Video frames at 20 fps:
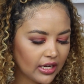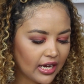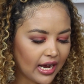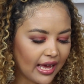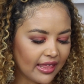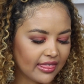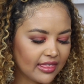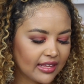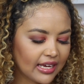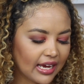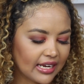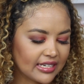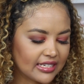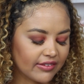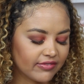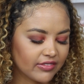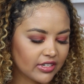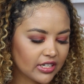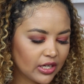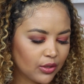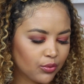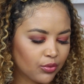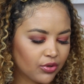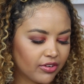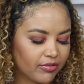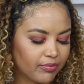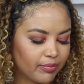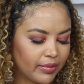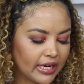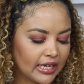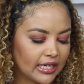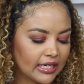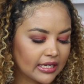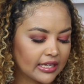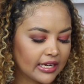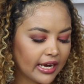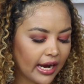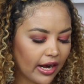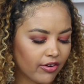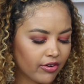I think I definitely would have been
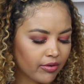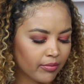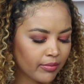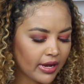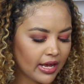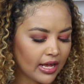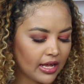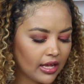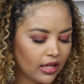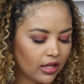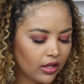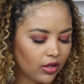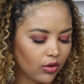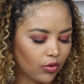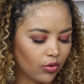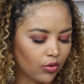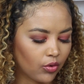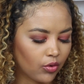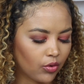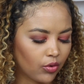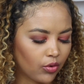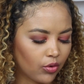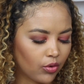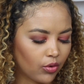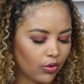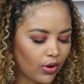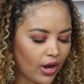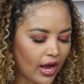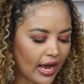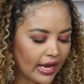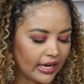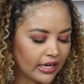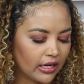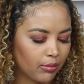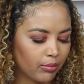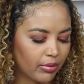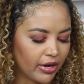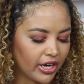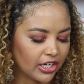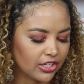caramel or honey
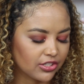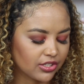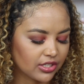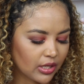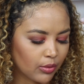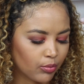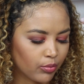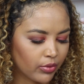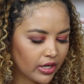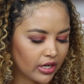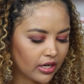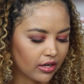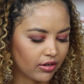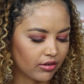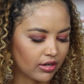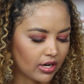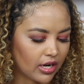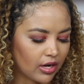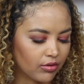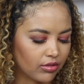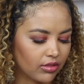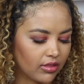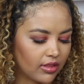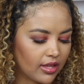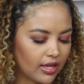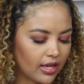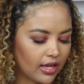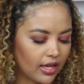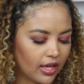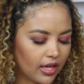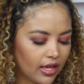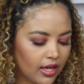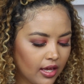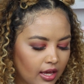beige, somewhere around there.